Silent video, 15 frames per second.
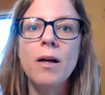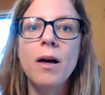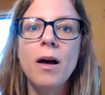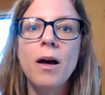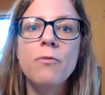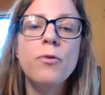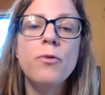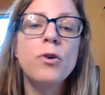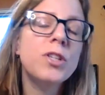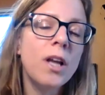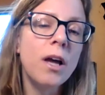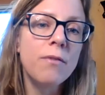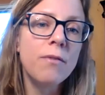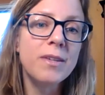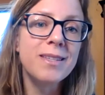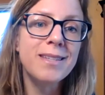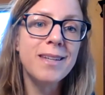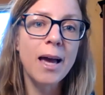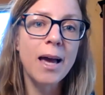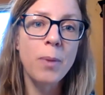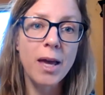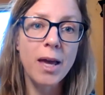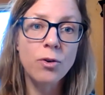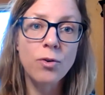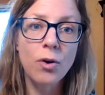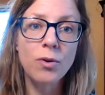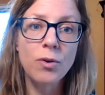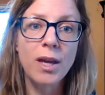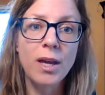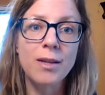a version of the SNAP-Ed
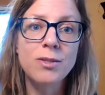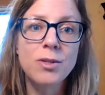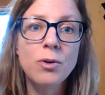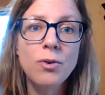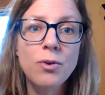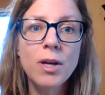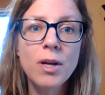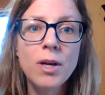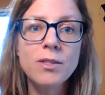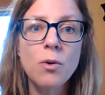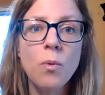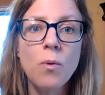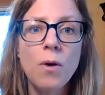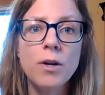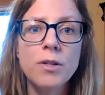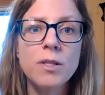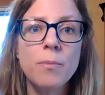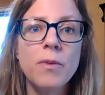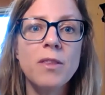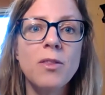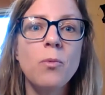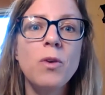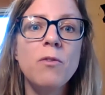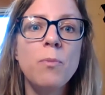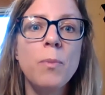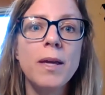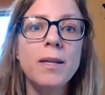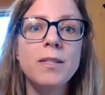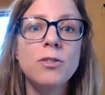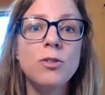Grow Kit. So Grow Kits are something that we've
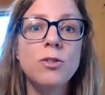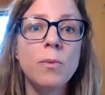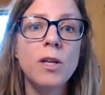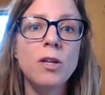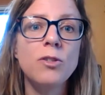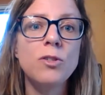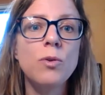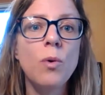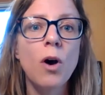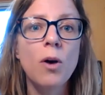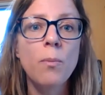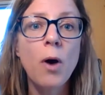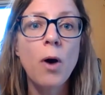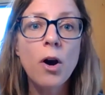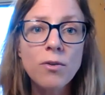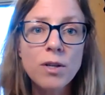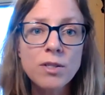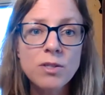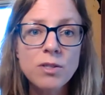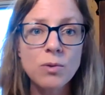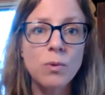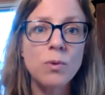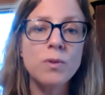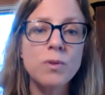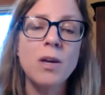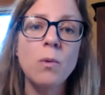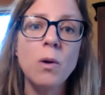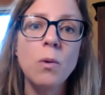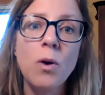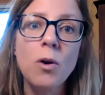been distributing to our partnering schools that
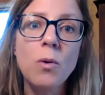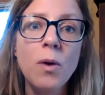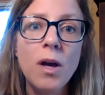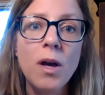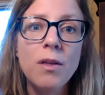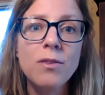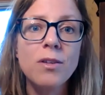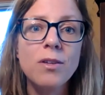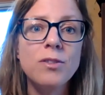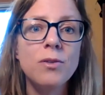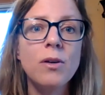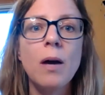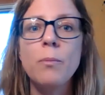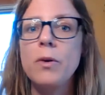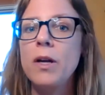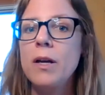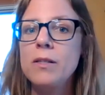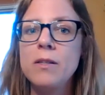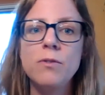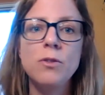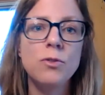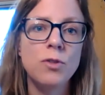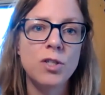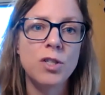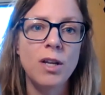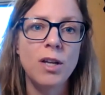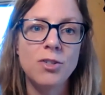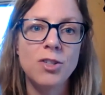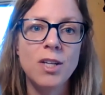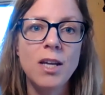we work with to do comprehensive nutrition
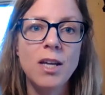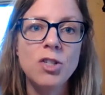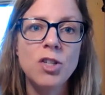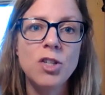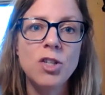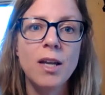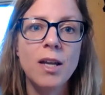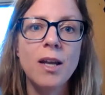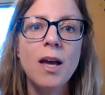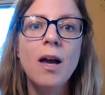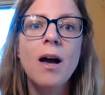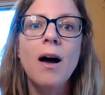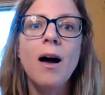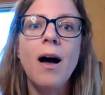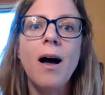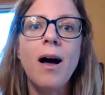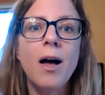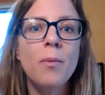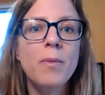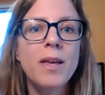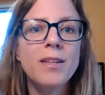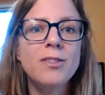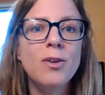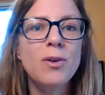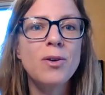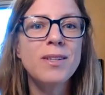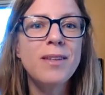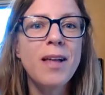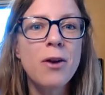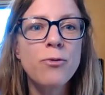education. And so
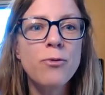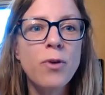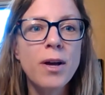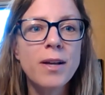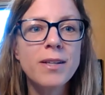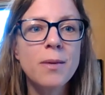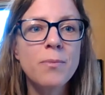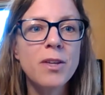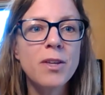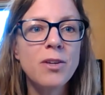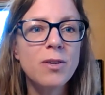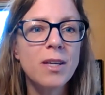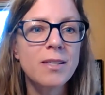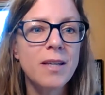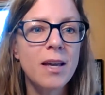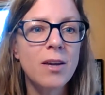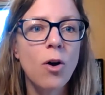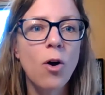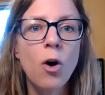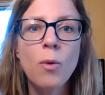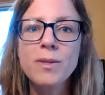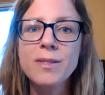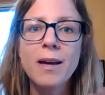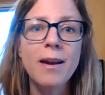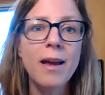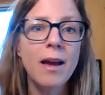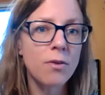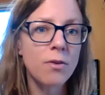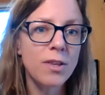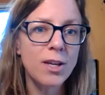it's a lot of fun, something you can take home. It's got
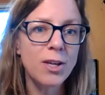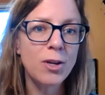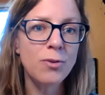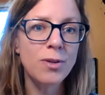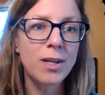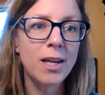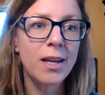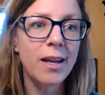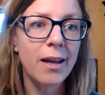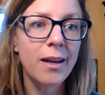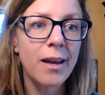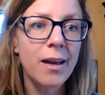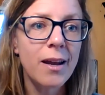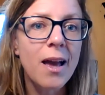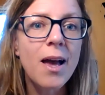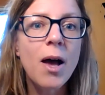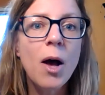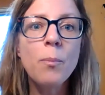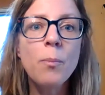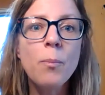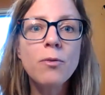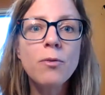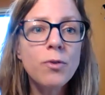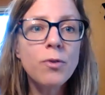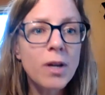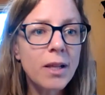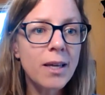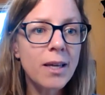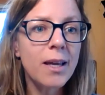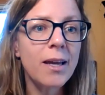everything you need in it, but
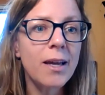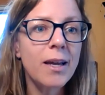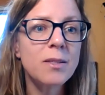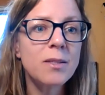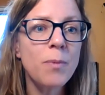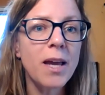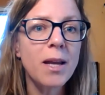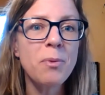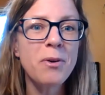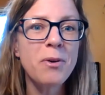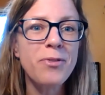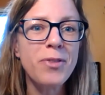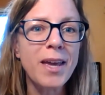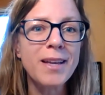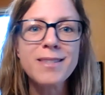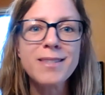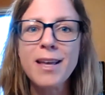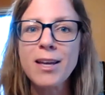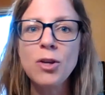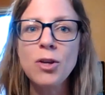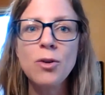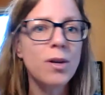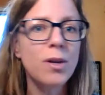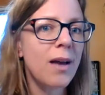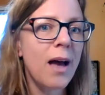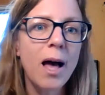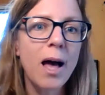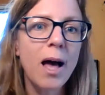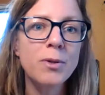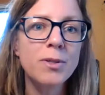really it's made up of things that you can
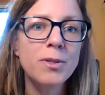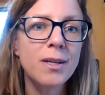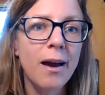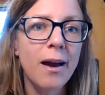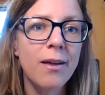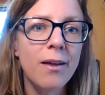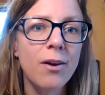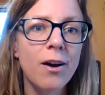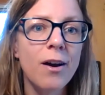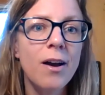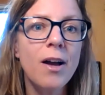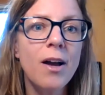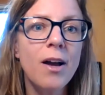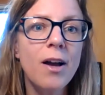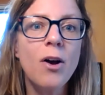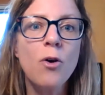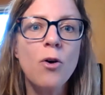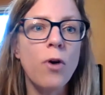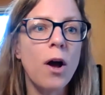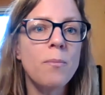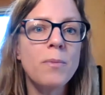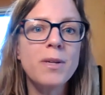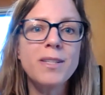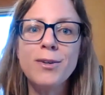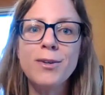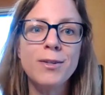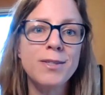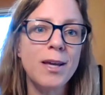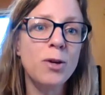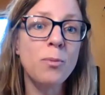cobble together from
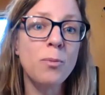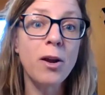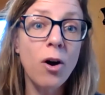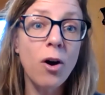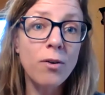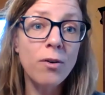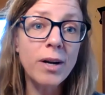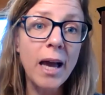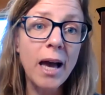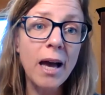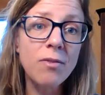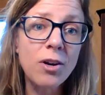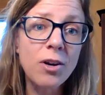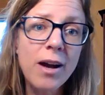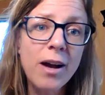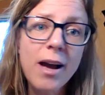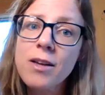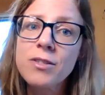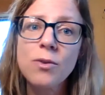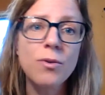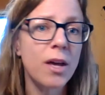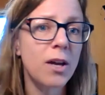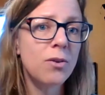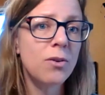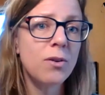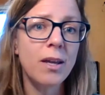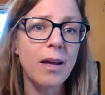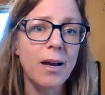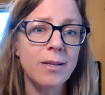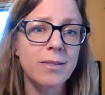materials that you might already have in your house or that you
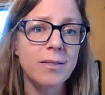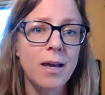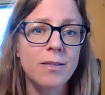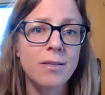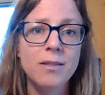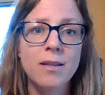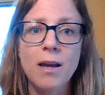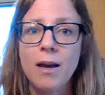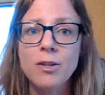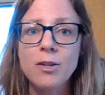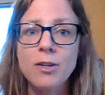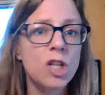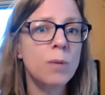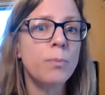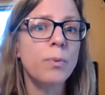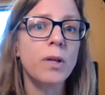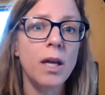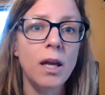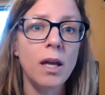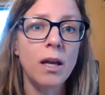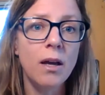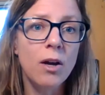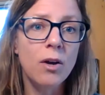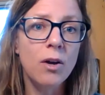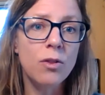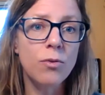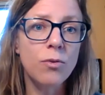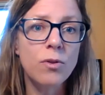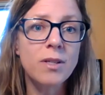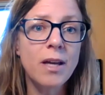can access cheaply
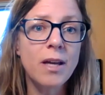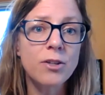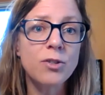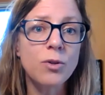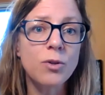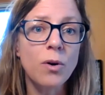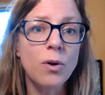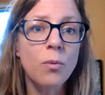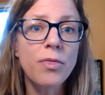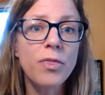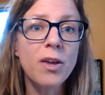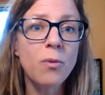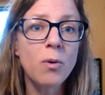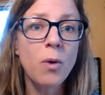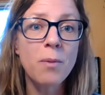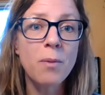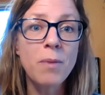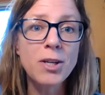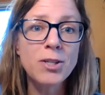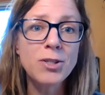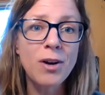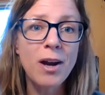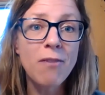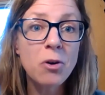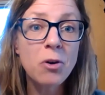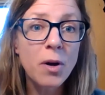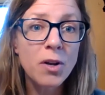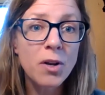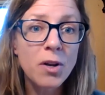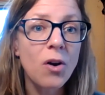through the dollar store. And one thing we want to make sure
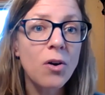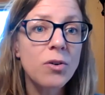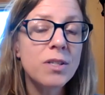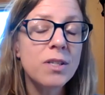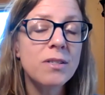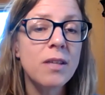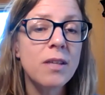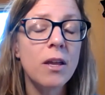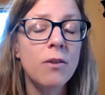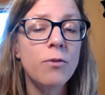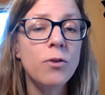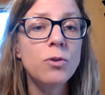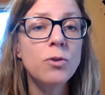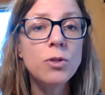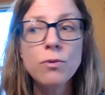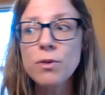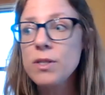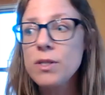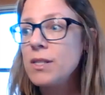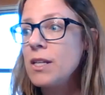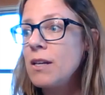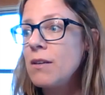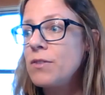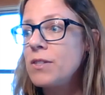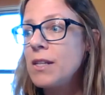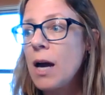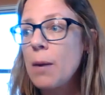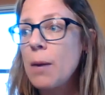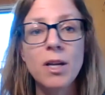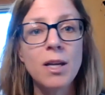everyone knows is that if you do receive
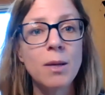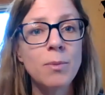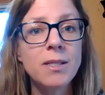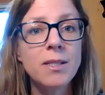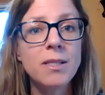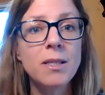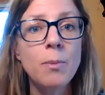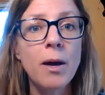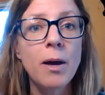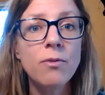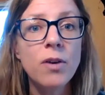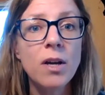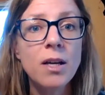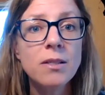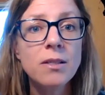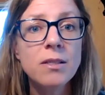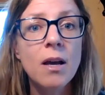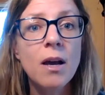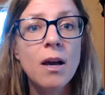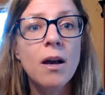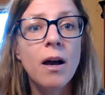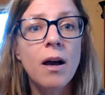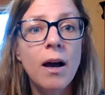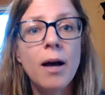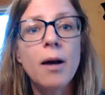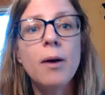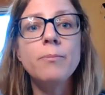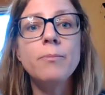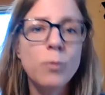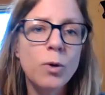SNAP or EBT benefits,
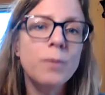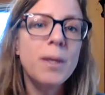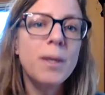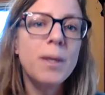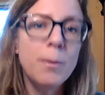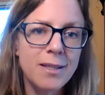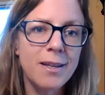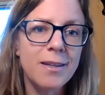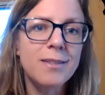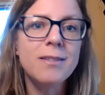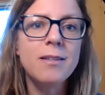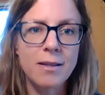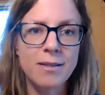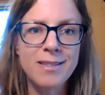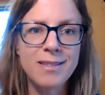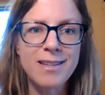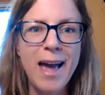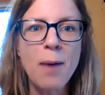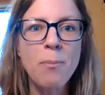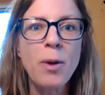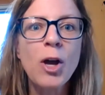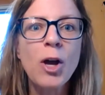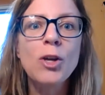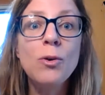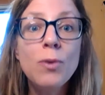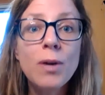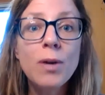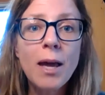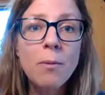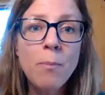well, EBT is SNAP, you
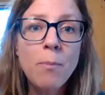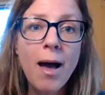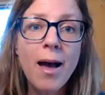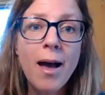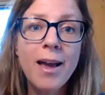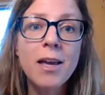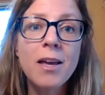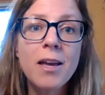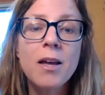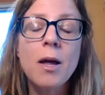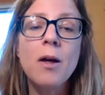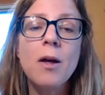can buy